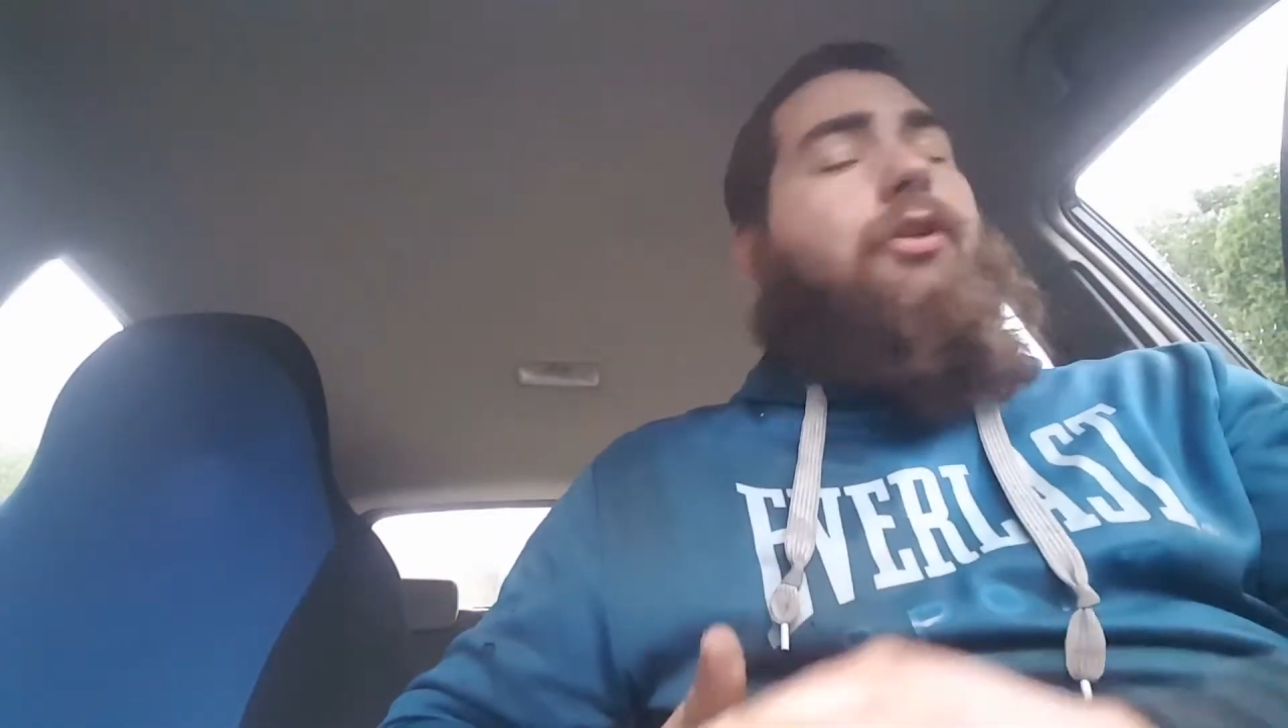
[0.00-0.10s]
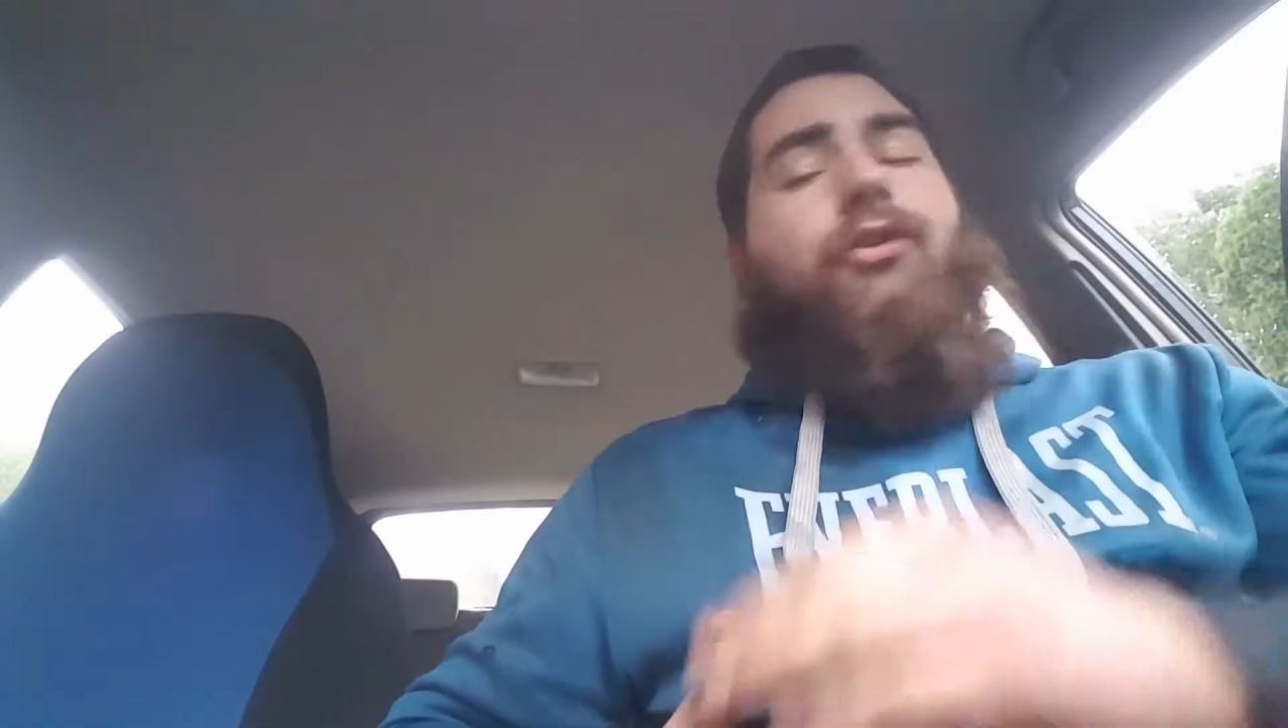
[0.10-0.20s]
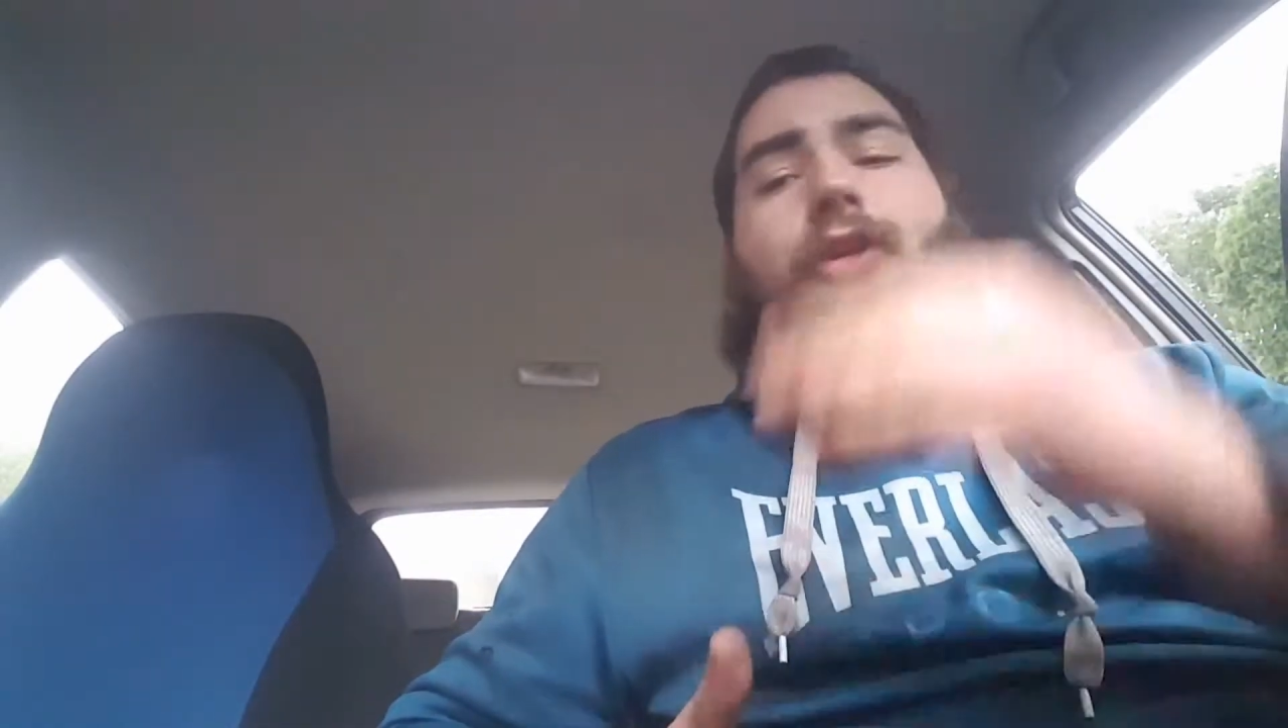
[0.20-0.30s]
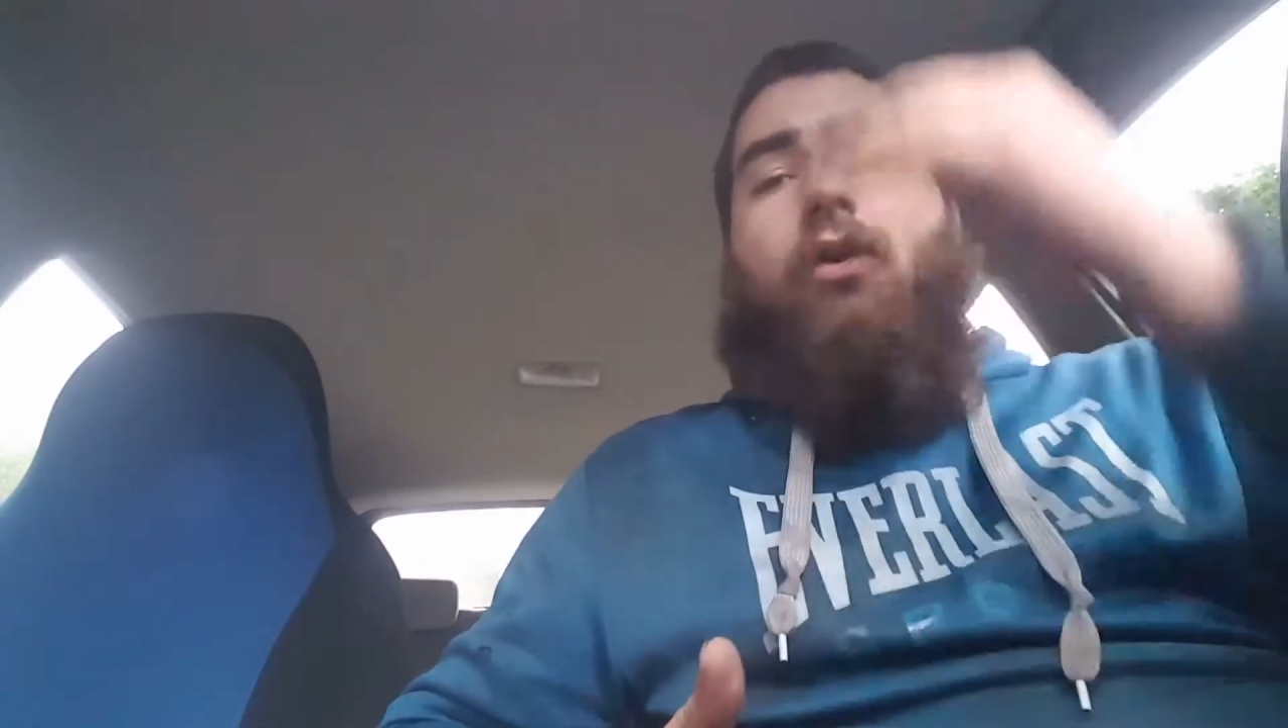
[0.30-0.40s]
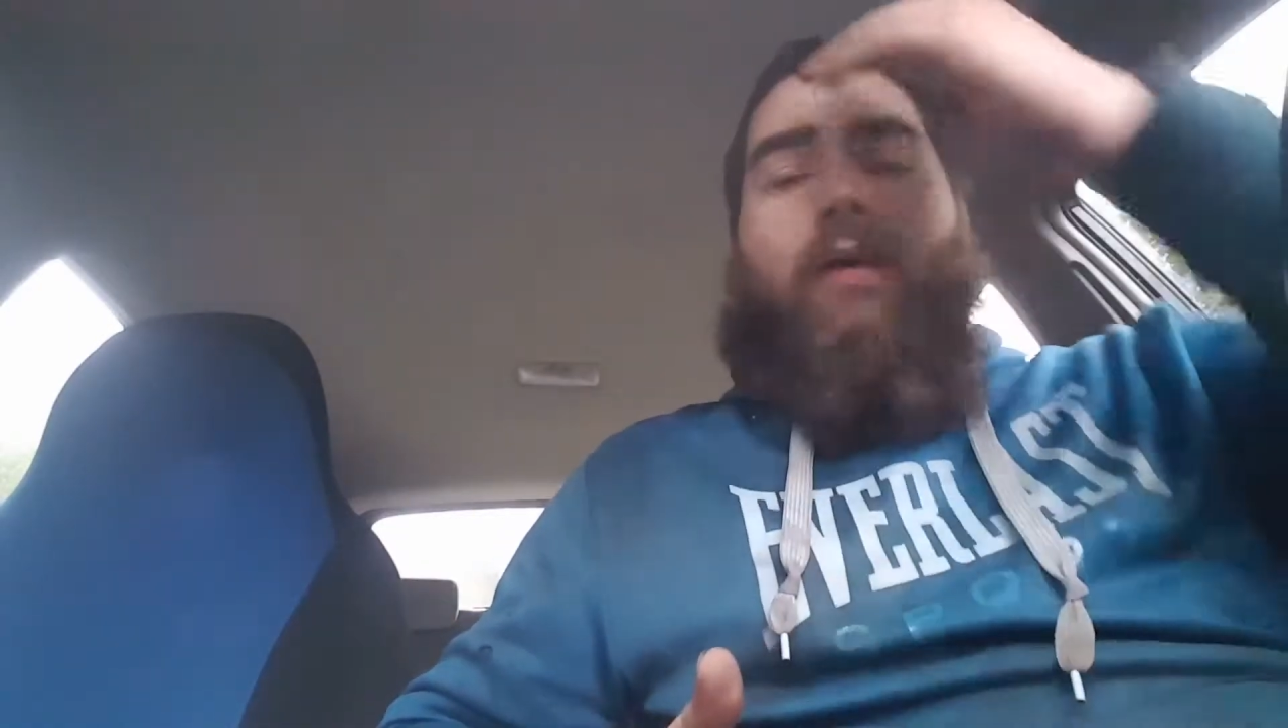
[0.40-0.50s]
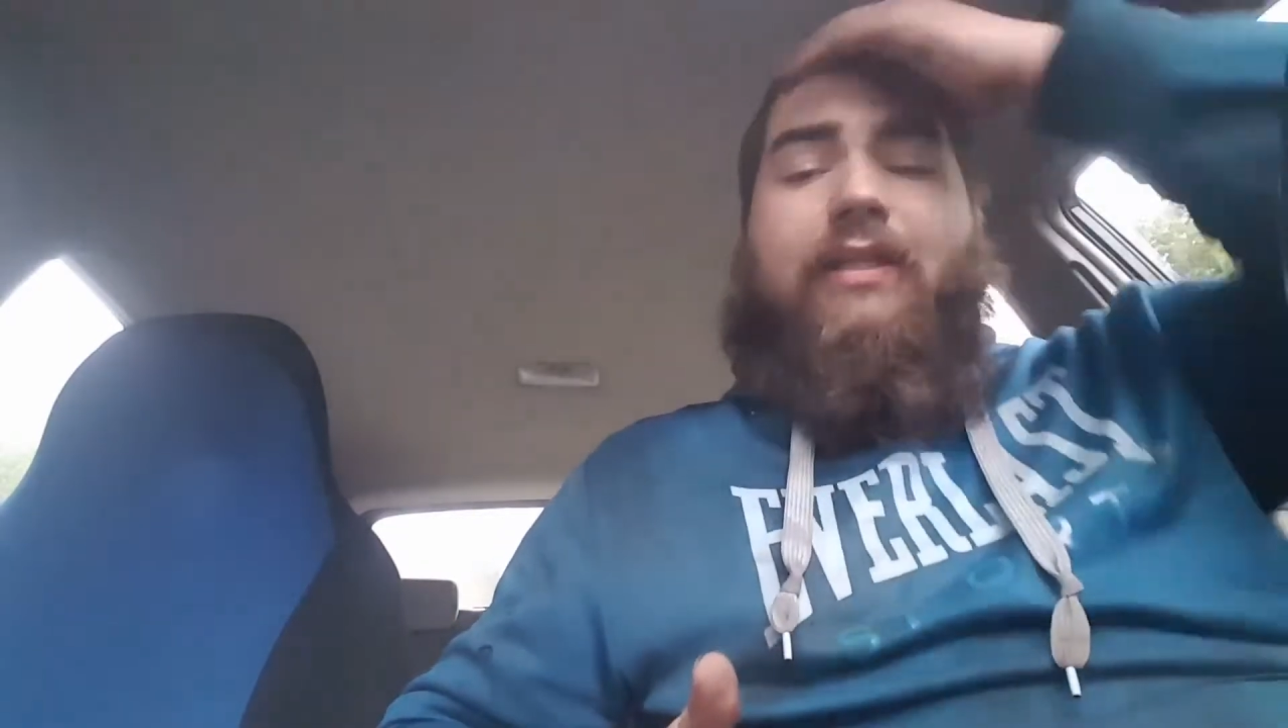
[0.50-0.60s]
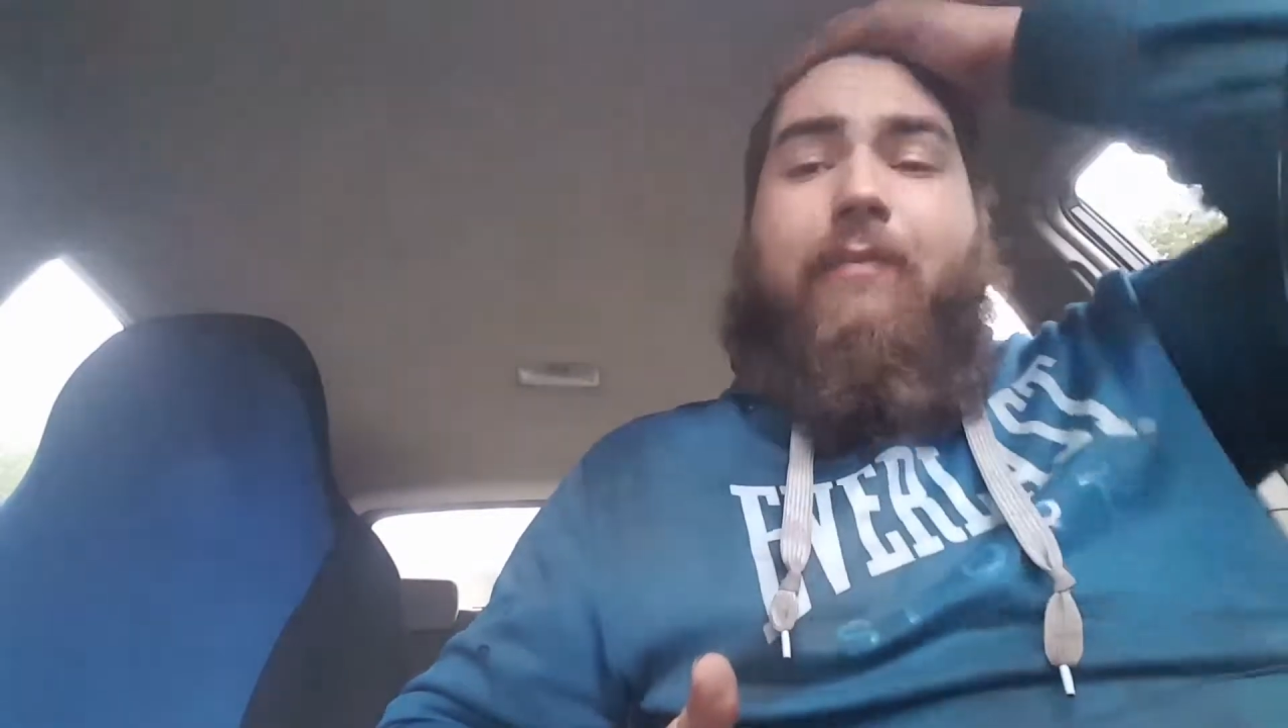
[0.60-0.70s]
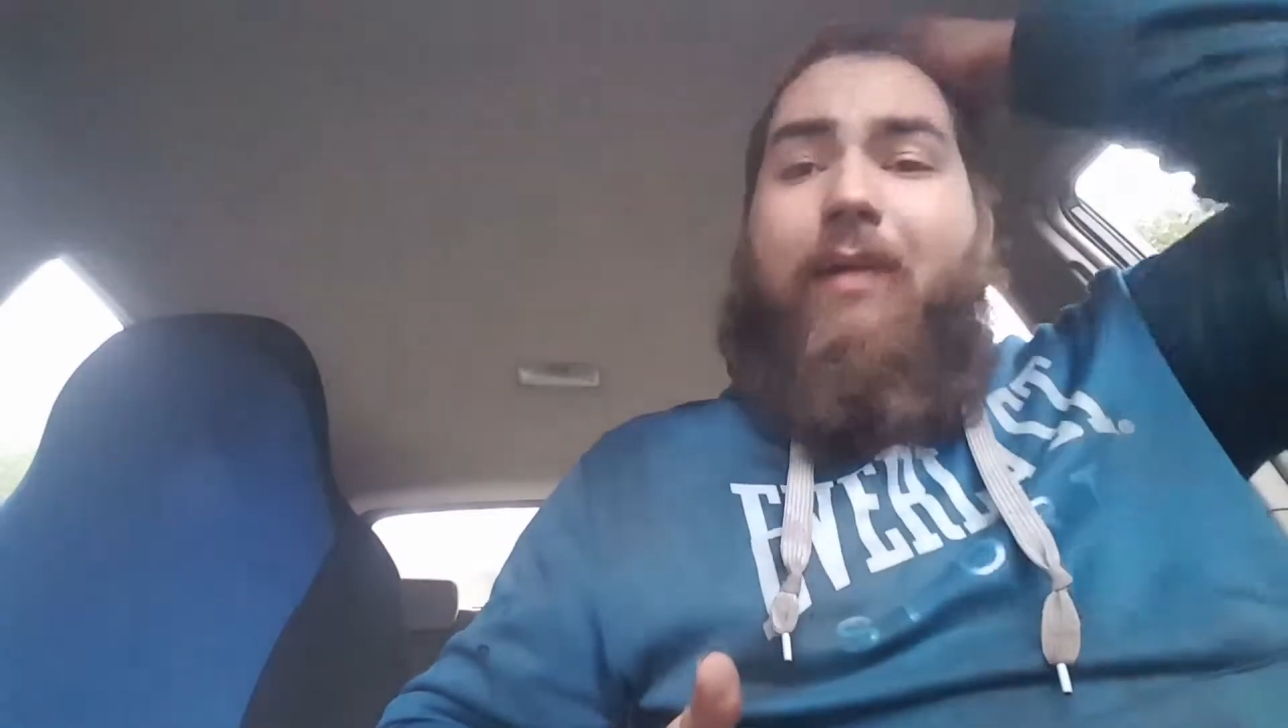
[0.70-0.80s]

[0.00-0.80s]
So it's